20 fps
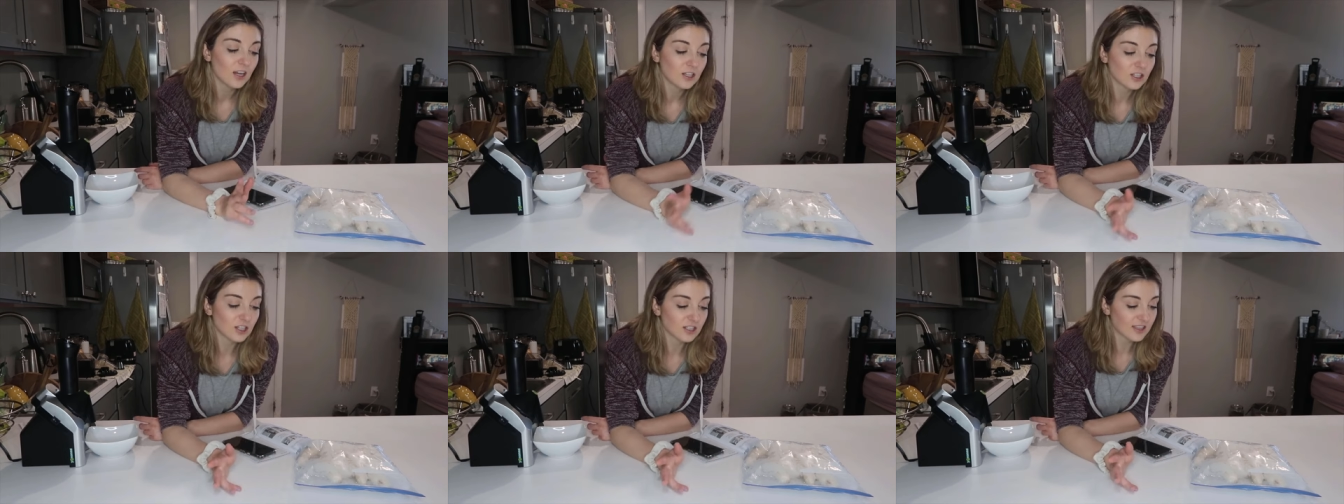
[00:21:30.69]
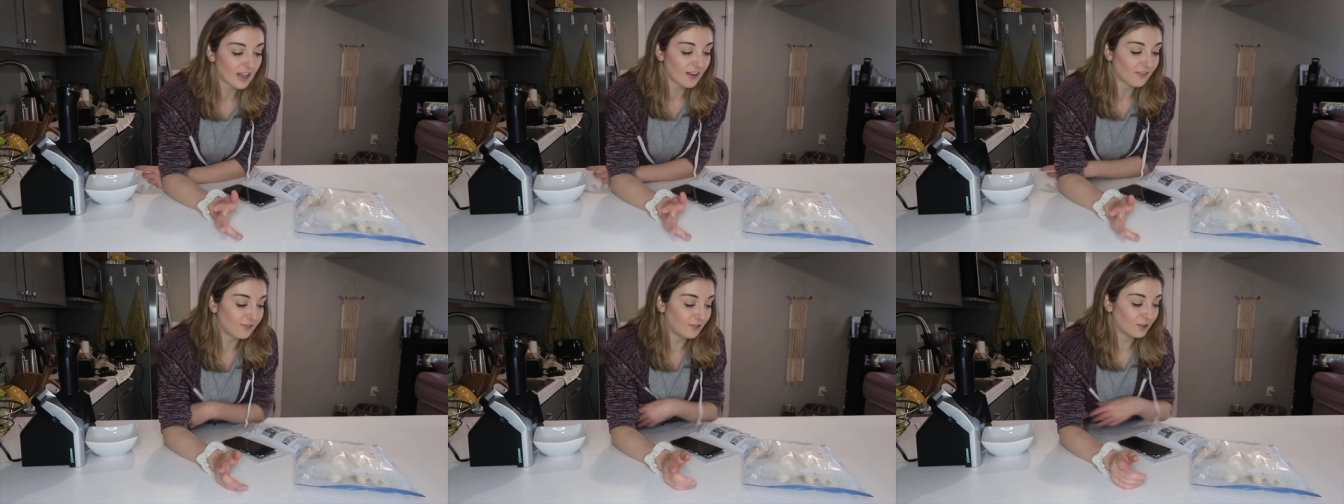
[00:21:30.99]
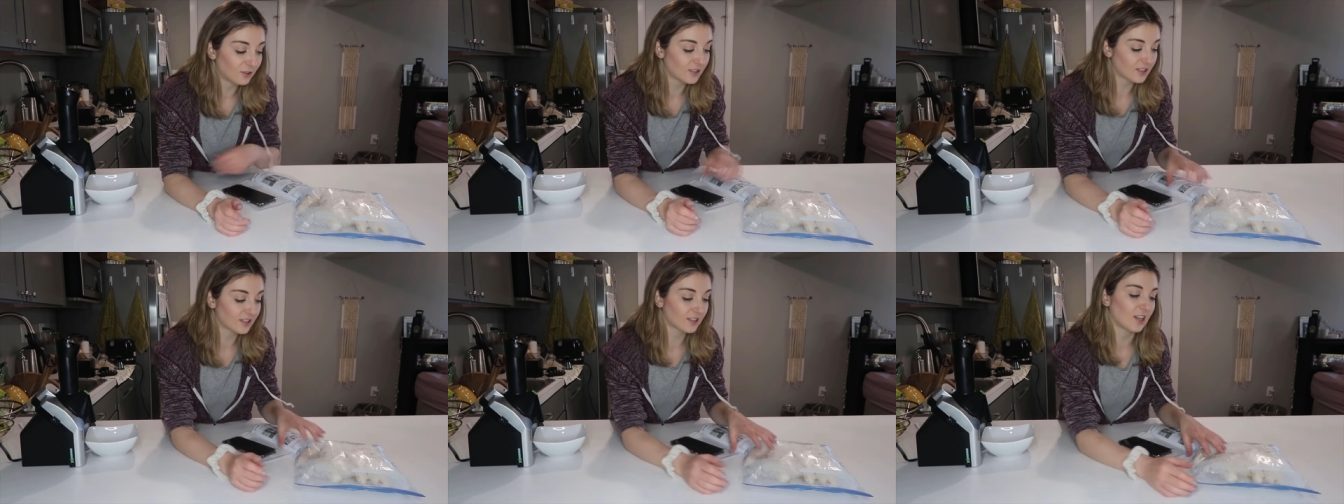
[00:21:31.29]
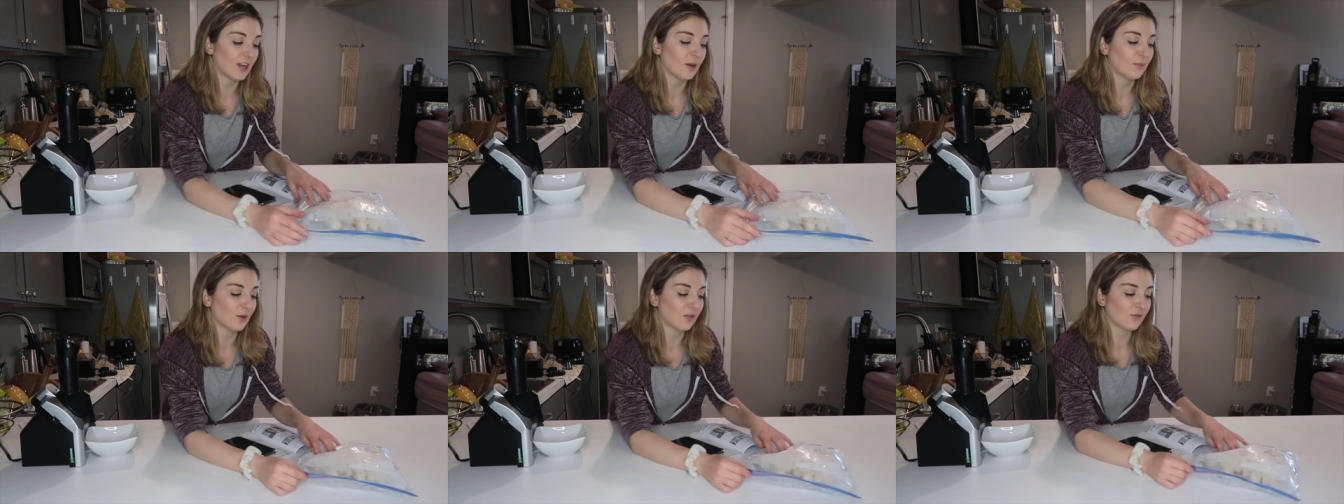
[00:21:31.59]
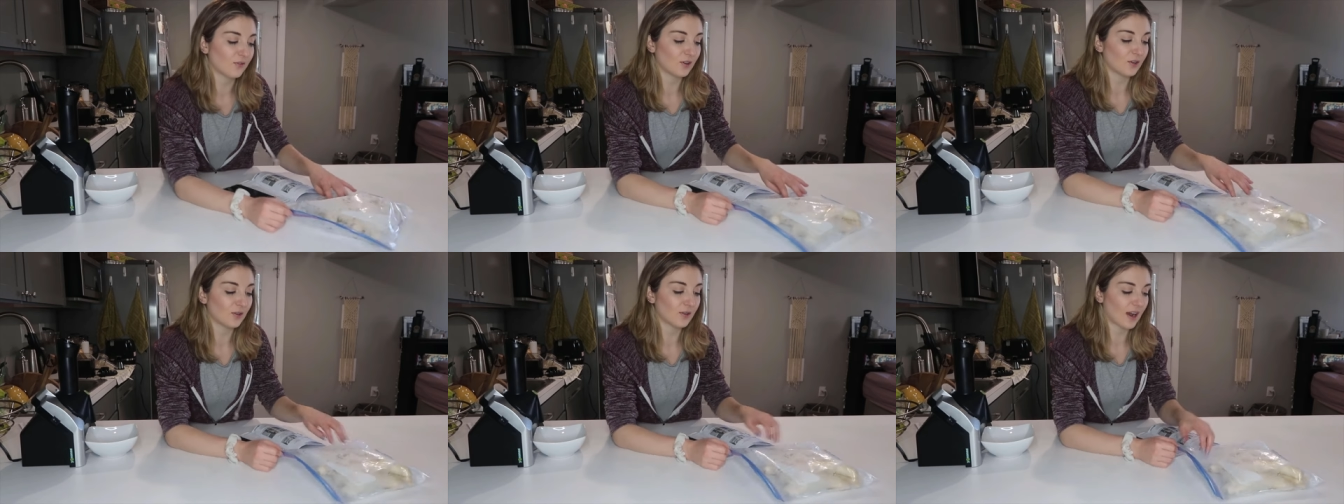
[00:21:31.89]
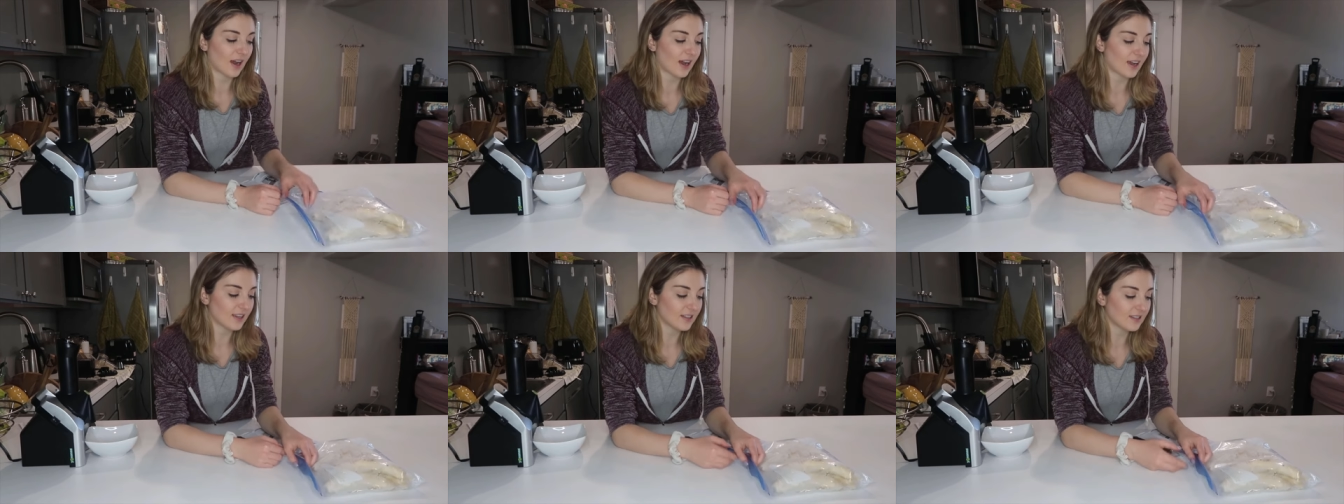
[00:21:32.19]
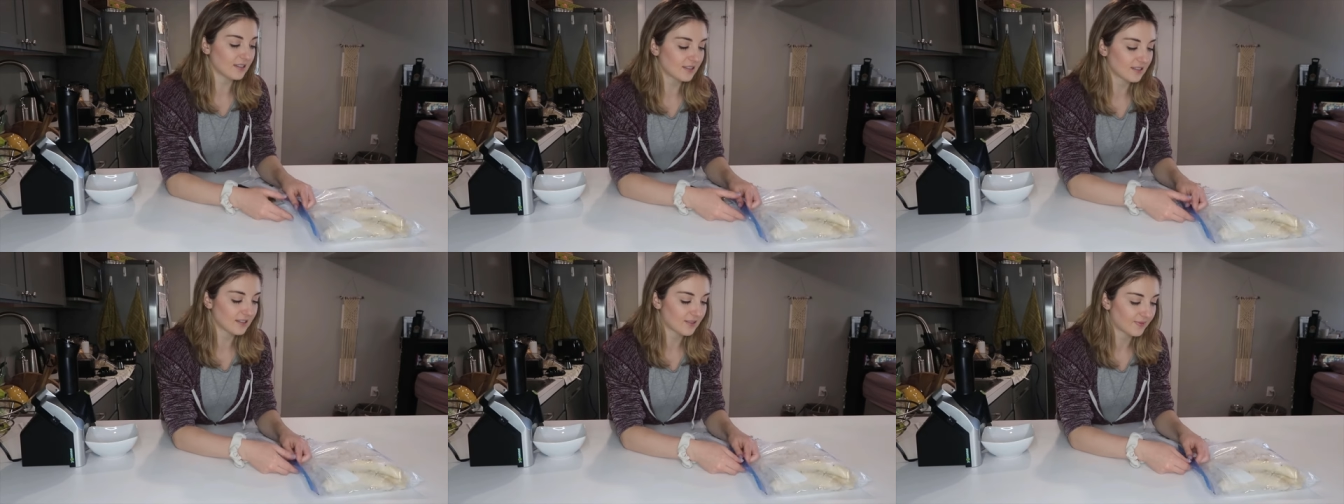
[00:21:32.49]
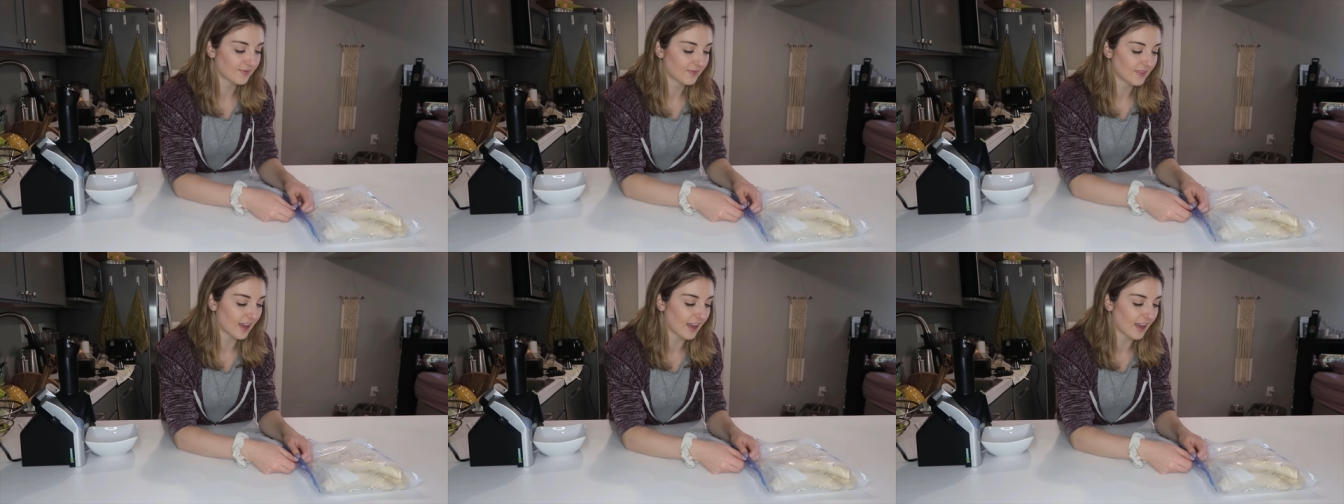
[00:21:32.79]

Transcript: Just that full disclaimer for you guys.